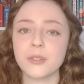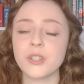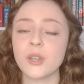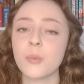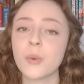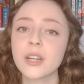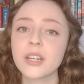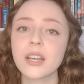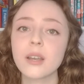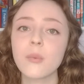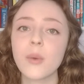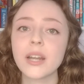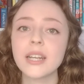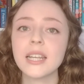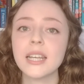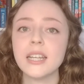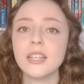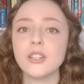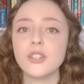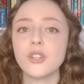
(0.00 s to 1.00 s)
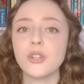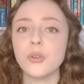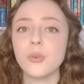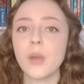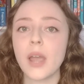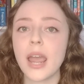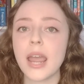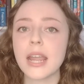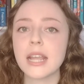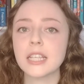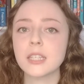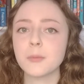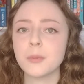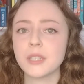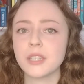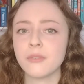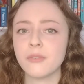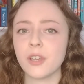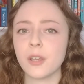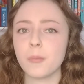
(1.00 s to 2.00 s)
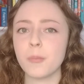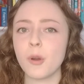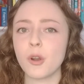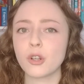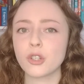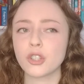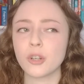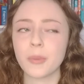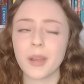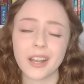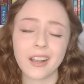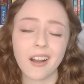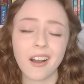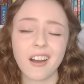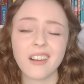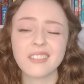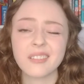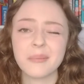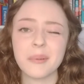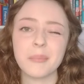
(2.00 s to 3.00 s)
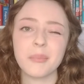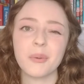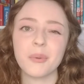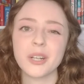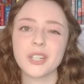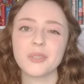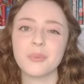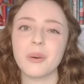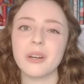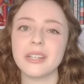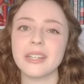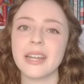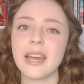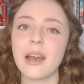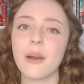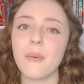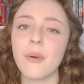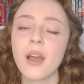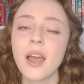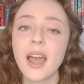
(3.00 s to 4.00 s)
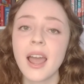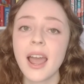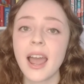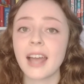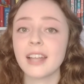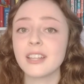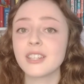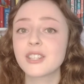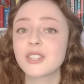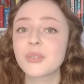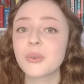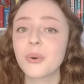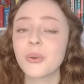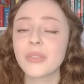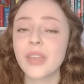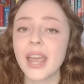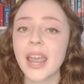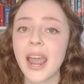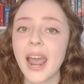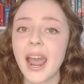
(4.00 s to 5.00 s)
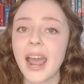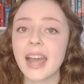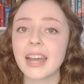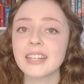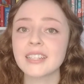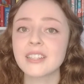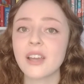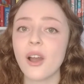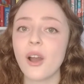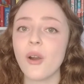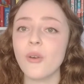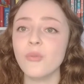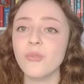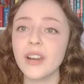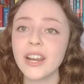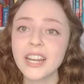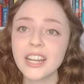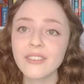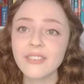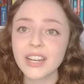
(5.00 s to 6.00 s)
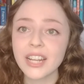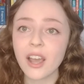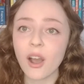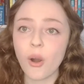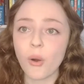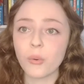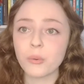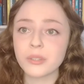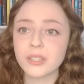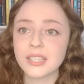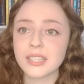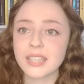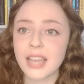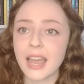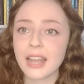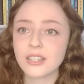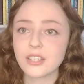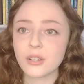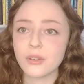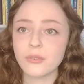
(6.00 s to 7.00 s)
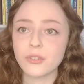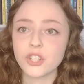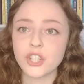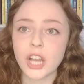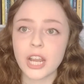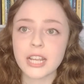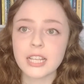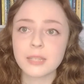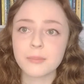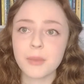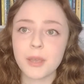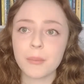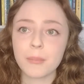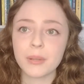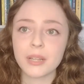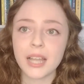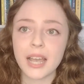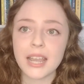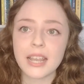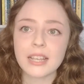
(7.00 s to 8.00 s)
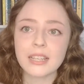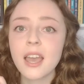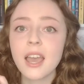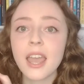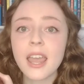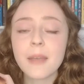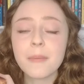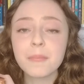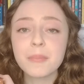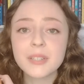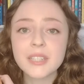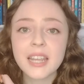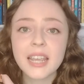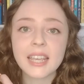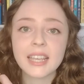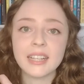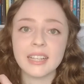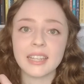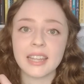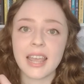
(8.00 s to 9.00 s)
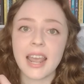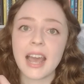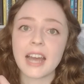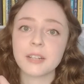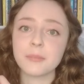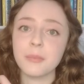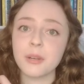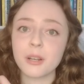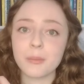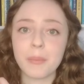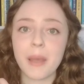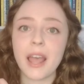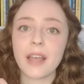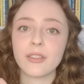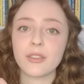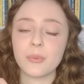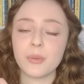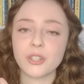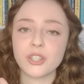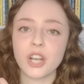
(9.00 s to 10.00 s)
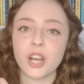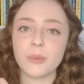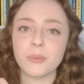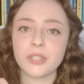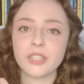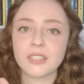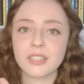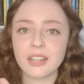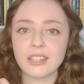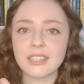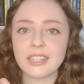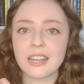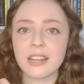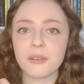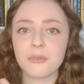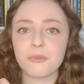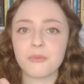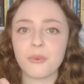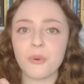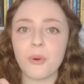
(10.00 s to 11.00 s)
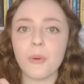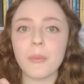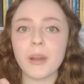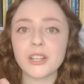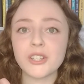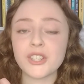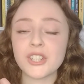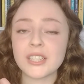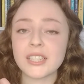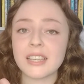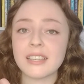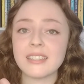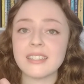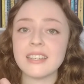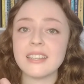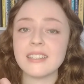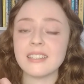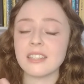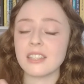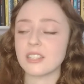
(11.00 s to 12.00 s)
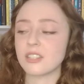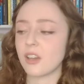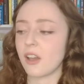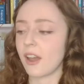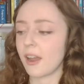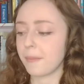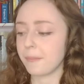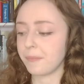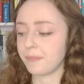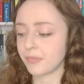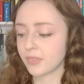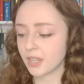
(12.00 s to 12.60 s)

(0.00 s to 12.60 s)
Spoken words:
So when I went into a specific bookshop, I can't remember which one now, and saw they had a really, really old set of Shakespeare plays. In particular, they had Macbeth, which I was studying for my GCSEs at the time.